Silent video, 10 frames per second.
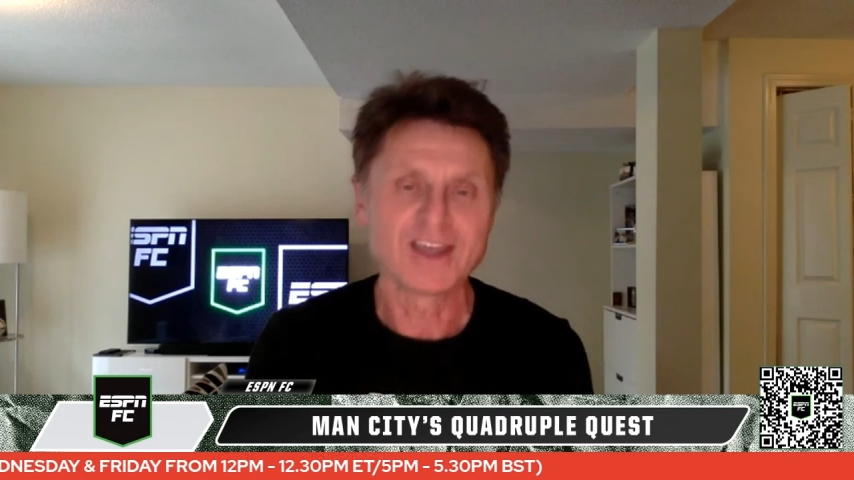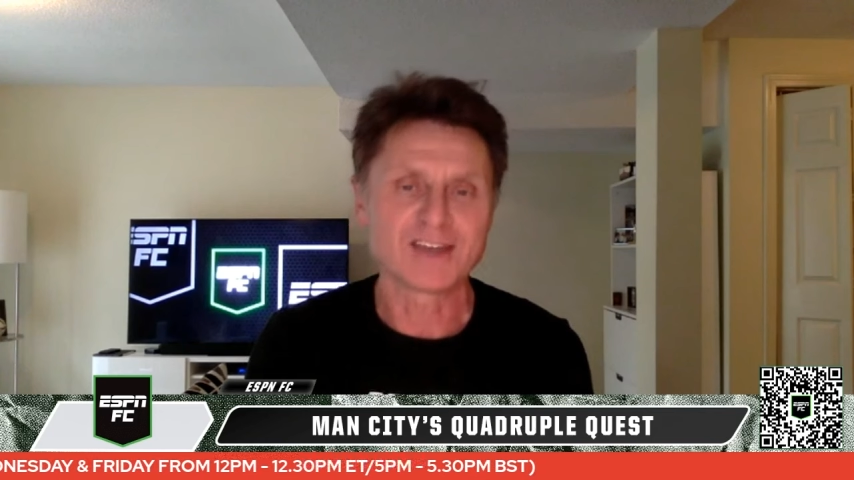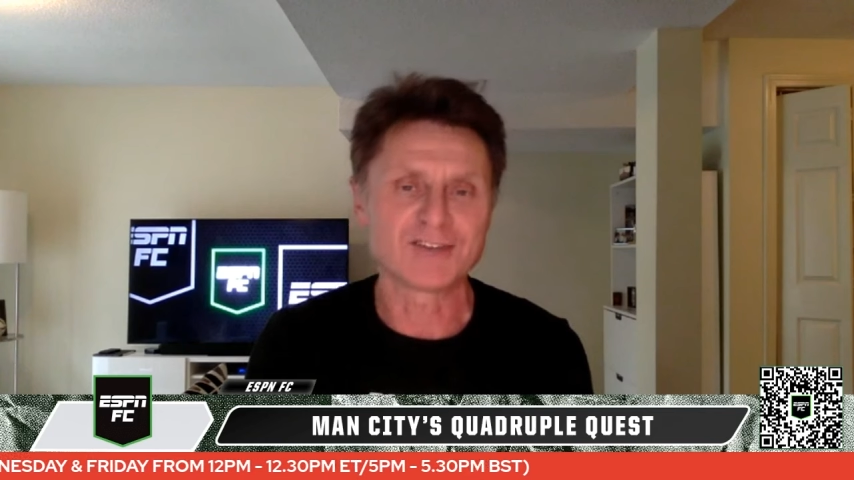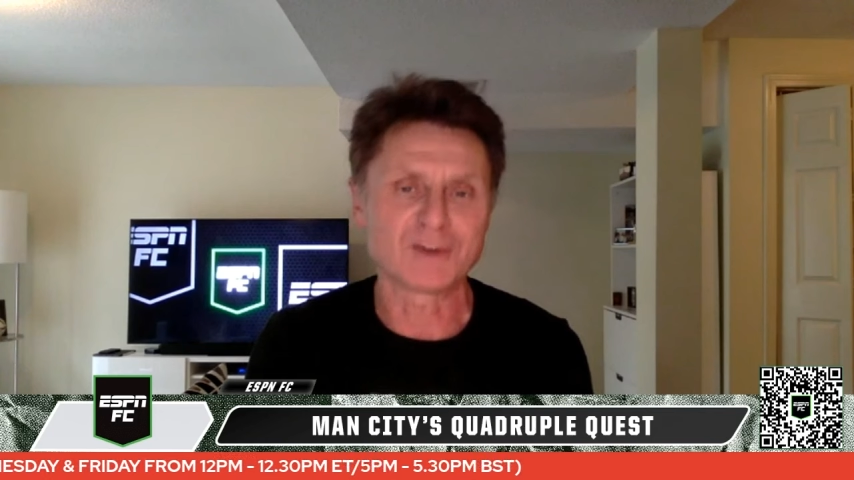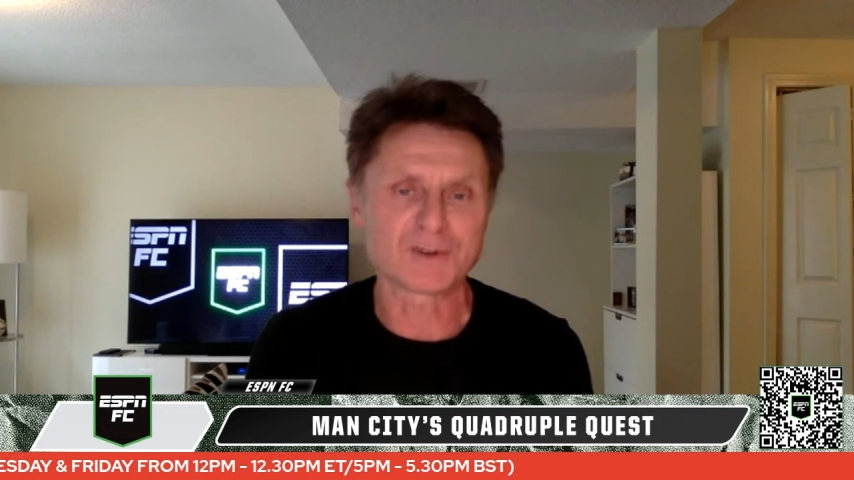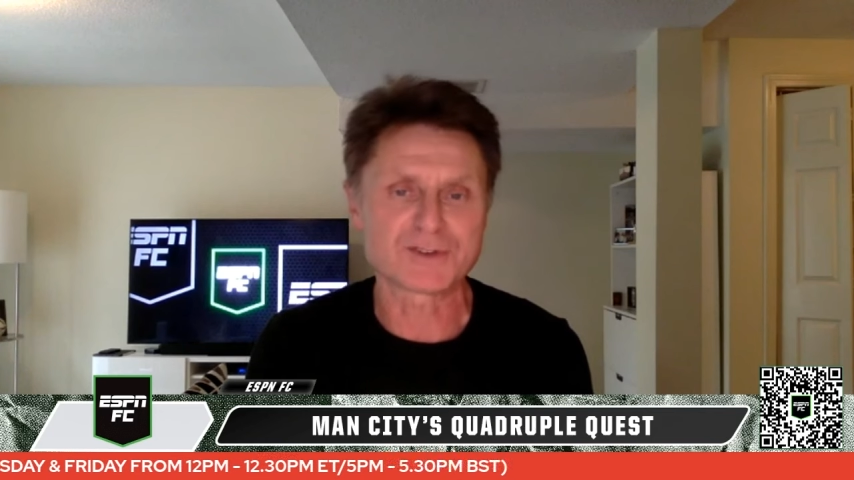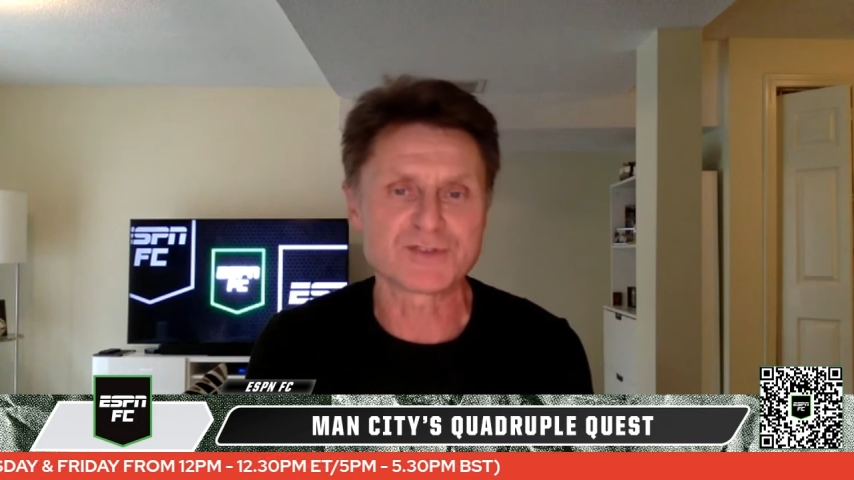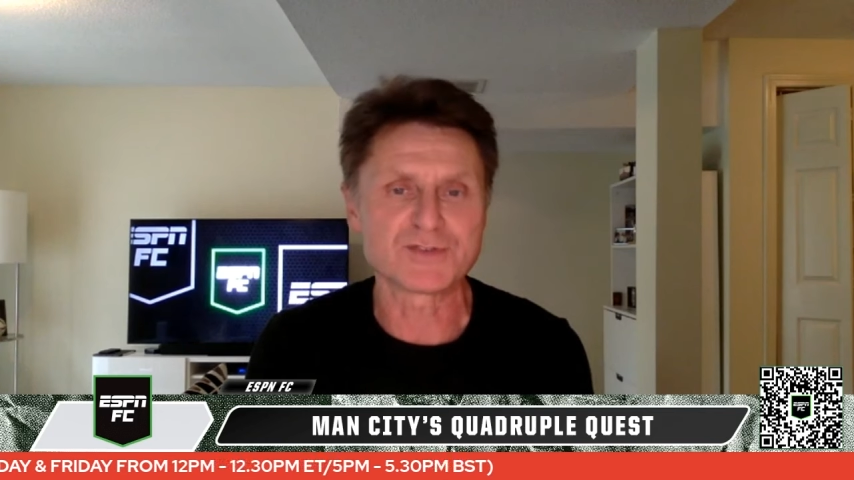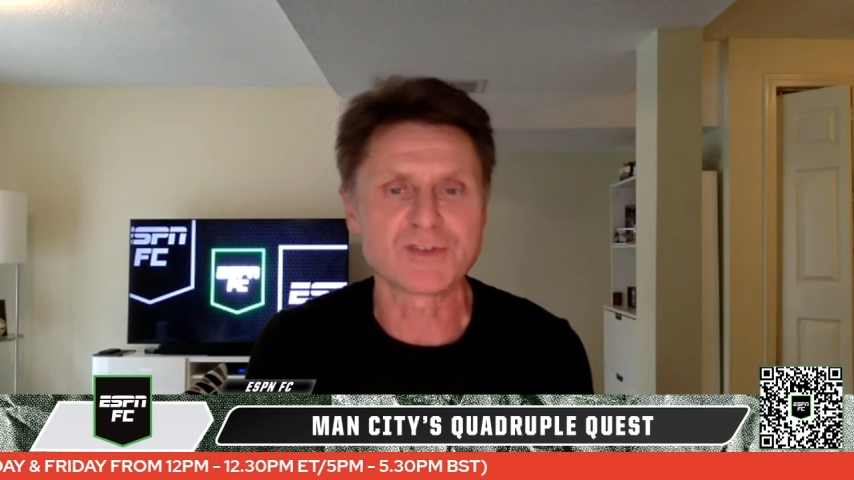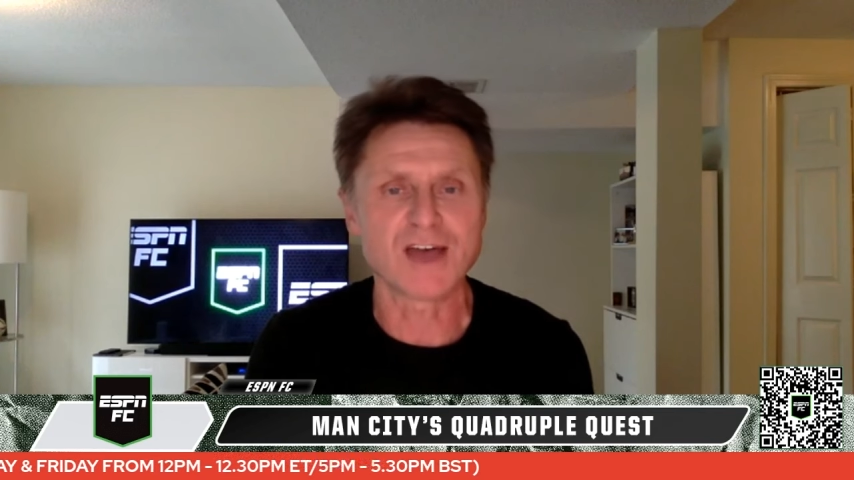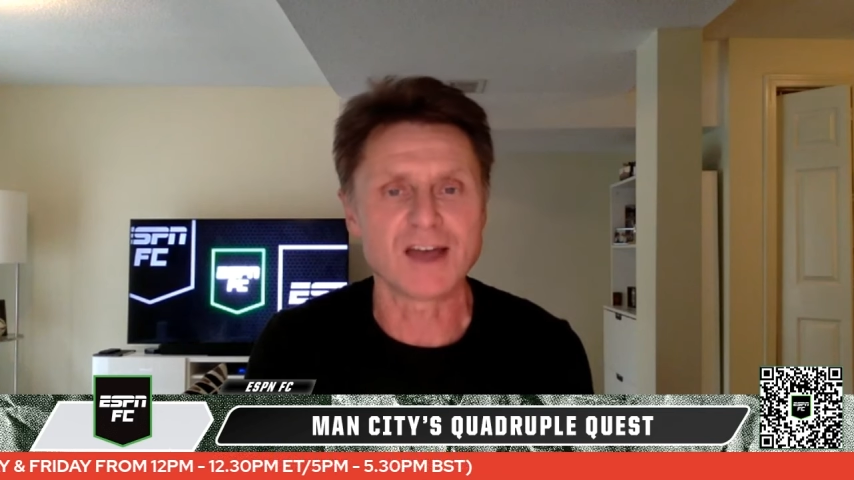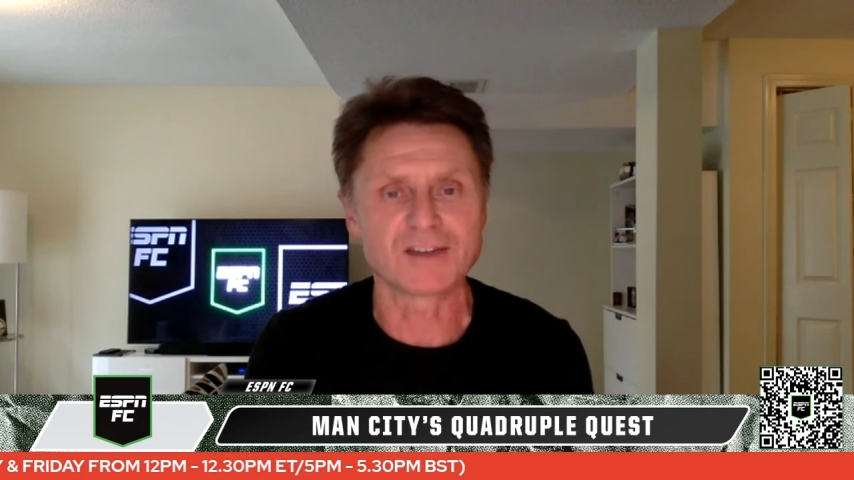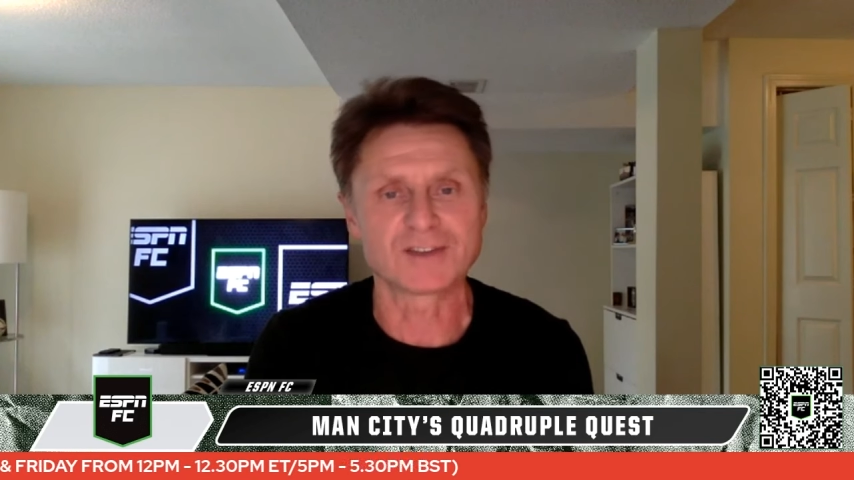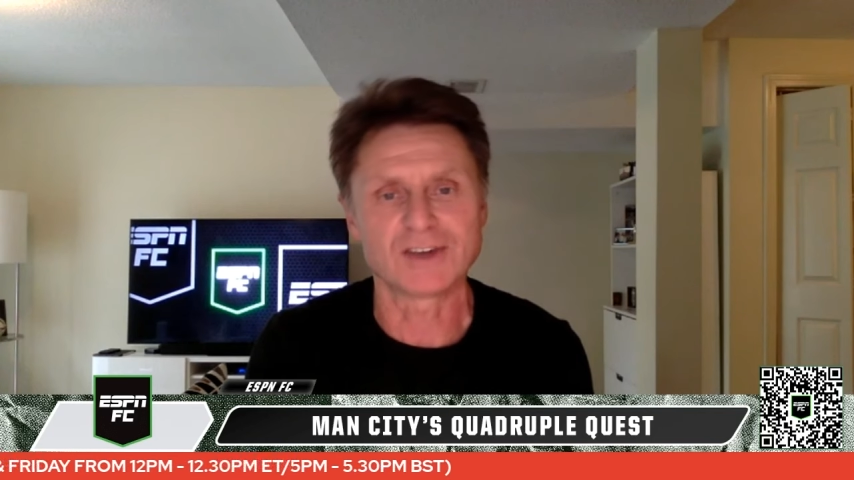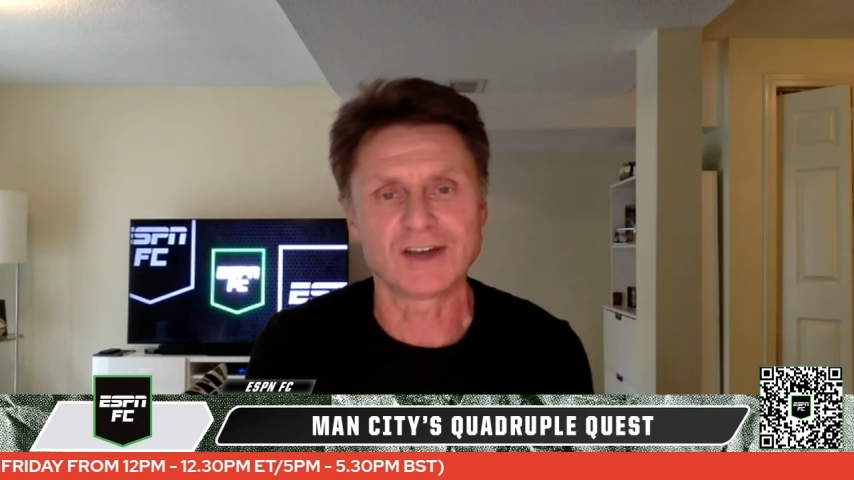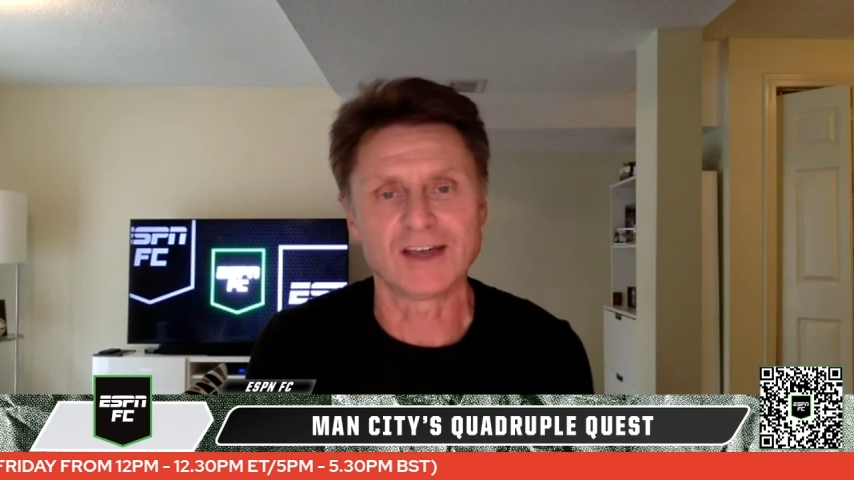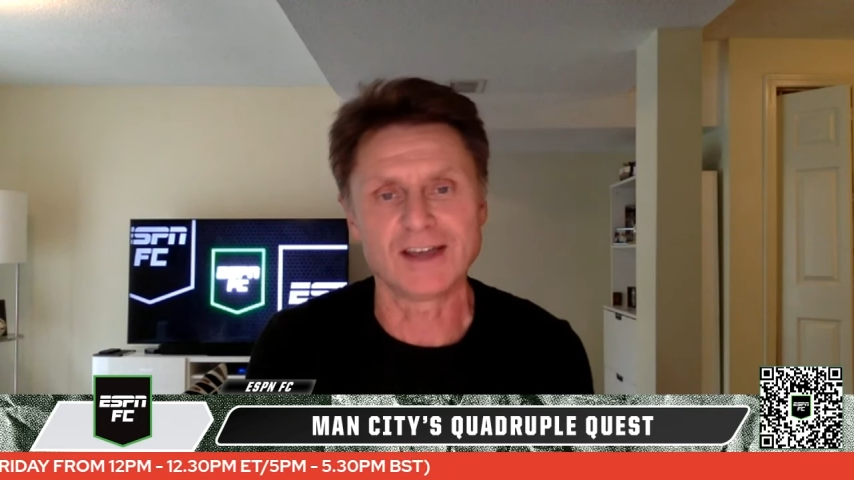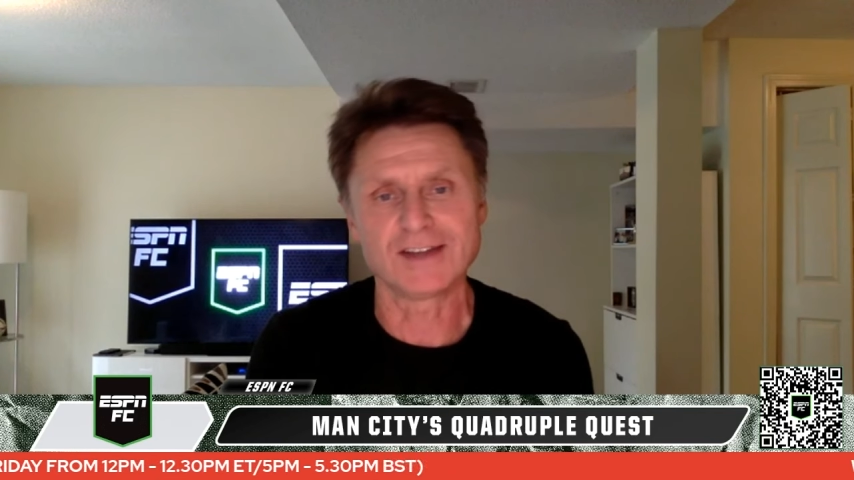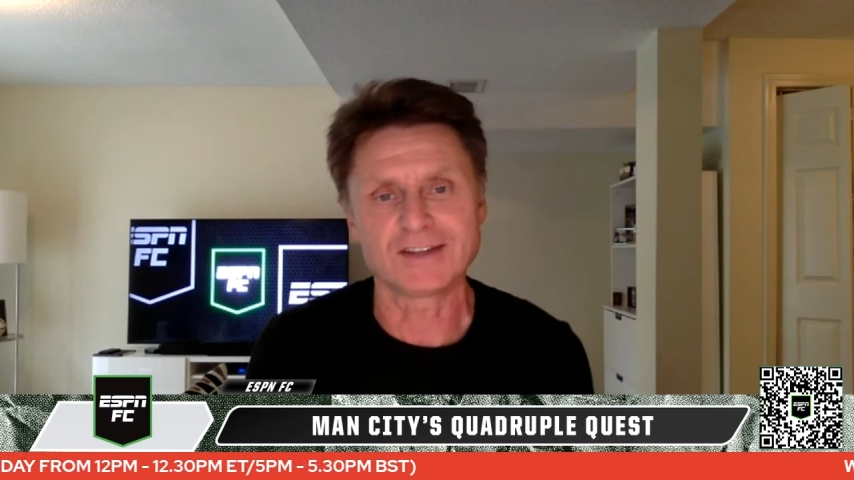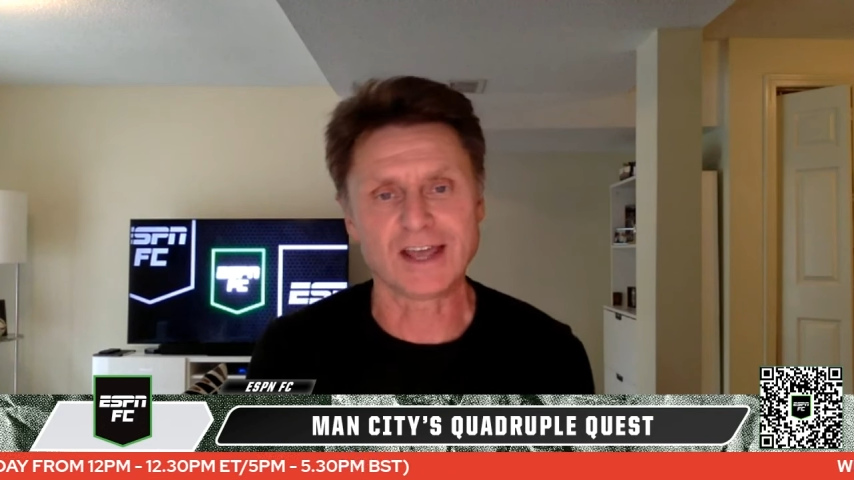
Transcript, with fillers: If they were to do that, uh, any,